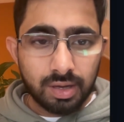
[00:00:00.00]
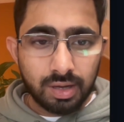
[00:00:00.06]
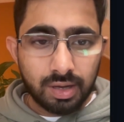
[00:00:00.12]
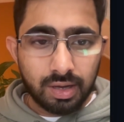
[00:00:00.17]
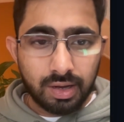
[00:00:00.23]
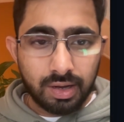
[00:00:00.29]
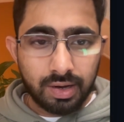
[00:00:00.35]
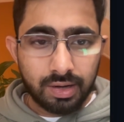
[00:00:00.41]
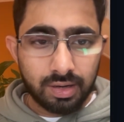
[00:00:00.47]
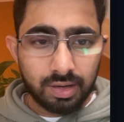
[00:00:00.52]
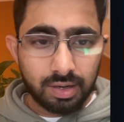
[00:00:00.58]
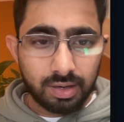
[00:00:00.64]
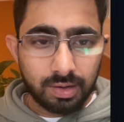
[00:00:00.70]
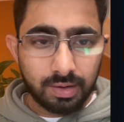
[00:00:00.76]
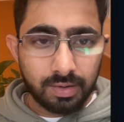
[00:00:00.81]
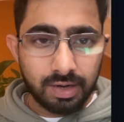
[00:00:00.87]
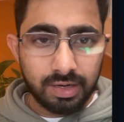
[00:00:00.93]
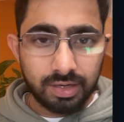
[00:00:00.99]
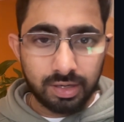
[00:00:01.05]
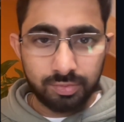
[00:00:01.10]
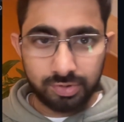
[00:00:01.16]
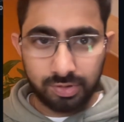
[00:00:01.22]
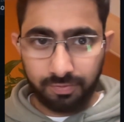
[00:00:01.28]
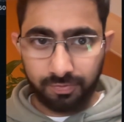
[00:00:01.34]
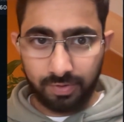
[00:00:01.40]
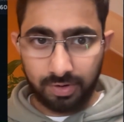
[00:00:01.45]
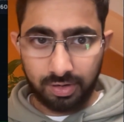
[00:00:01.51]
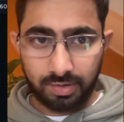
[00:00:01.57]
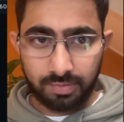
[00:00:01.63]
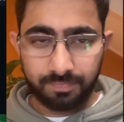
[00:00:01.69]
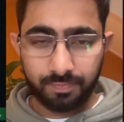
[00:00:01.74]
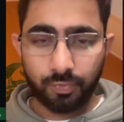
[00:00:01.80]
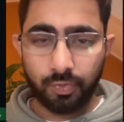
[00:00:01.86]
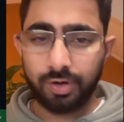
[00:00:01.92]
And in terms of
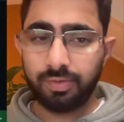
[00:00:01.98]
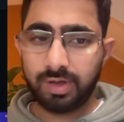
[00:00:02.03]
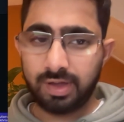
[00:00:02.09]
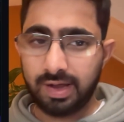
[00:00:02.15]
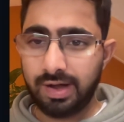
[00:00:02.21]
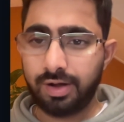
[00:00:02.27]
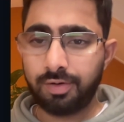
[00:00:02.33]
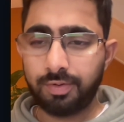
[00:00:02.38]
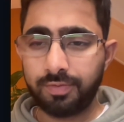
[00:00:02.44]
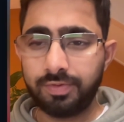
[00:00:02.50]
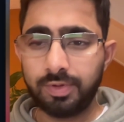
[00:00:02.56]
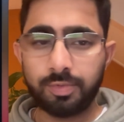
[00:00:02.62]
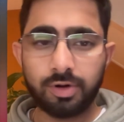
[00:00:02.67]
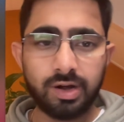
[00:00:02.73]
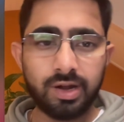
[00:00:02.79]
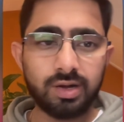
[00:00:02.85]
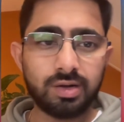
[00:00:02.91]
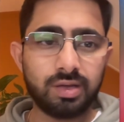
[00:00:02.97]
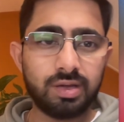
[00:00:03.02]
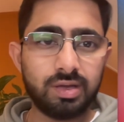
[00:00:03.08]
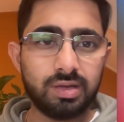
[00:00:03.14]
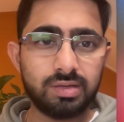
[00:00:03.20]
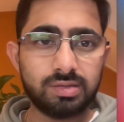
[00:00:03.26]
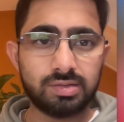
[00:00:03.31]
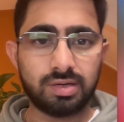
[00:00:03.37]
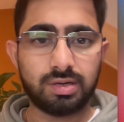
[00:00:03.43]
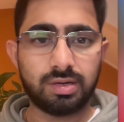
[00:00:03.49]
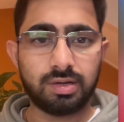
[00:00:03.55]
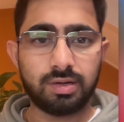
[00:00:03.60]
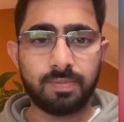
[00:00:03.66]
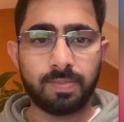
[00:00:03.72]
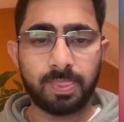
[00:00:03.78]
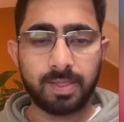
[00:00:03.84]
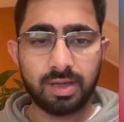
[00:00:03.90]
what you get out of the product is a
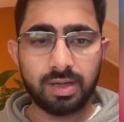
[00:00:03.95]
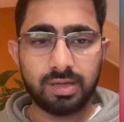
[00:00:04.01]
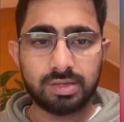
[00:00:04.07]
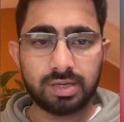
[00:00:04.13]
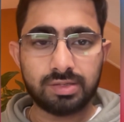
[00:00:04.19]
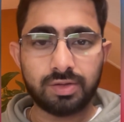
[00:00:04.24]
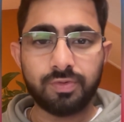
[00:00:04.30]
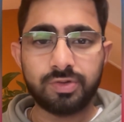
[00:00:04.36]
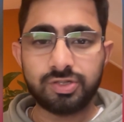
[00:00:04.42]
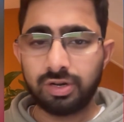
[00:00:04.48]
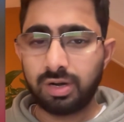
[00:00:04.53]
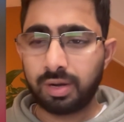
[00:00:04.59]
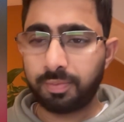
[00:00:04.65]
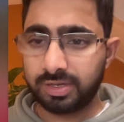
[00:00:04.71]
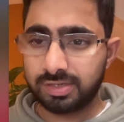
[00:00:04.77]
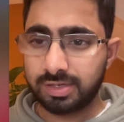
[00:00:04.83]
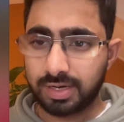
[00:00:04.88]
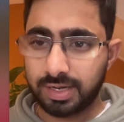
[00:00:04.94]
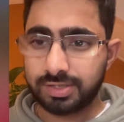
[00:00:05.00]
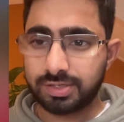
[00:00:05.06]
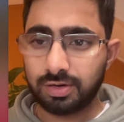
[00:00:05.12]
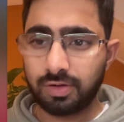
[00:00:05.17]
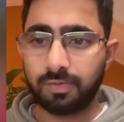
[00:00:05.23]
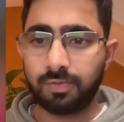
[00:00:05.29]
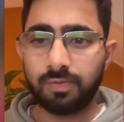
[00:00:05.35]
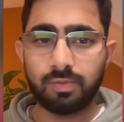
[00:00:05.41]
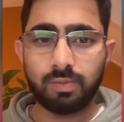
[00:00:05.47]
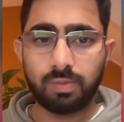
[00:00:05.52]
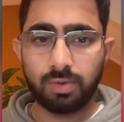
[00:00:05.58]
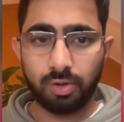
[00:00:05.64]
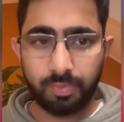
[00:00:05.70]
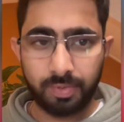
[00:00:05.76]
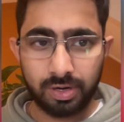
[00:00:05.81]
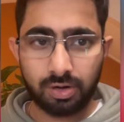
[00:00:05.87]
visual representation of
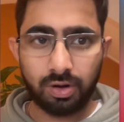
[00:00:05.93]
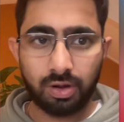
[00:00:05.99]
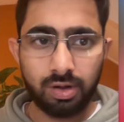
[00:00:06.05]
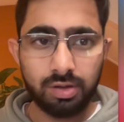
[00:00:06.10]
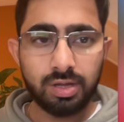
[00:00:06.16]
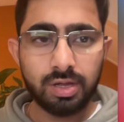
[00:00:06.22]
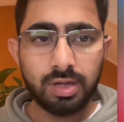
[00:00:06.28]
OpenClaw.